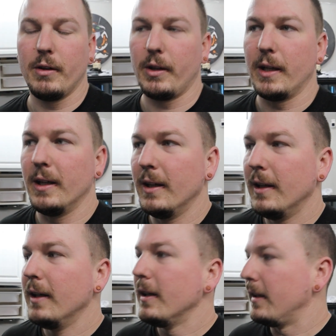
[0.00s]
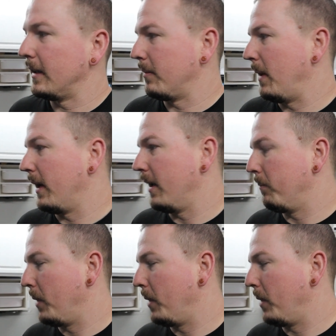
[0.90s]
really. That's about it.